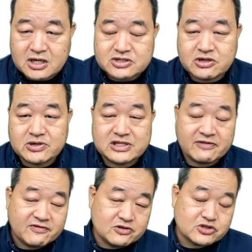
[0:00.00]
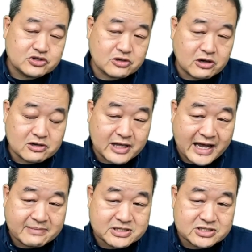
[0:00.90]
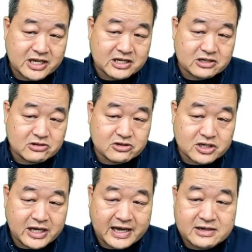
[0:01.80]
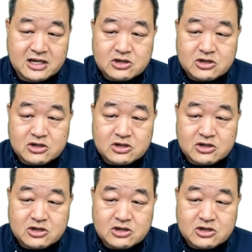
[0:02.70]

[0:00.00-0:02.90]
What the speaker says: So in the future, our lab is taking a look at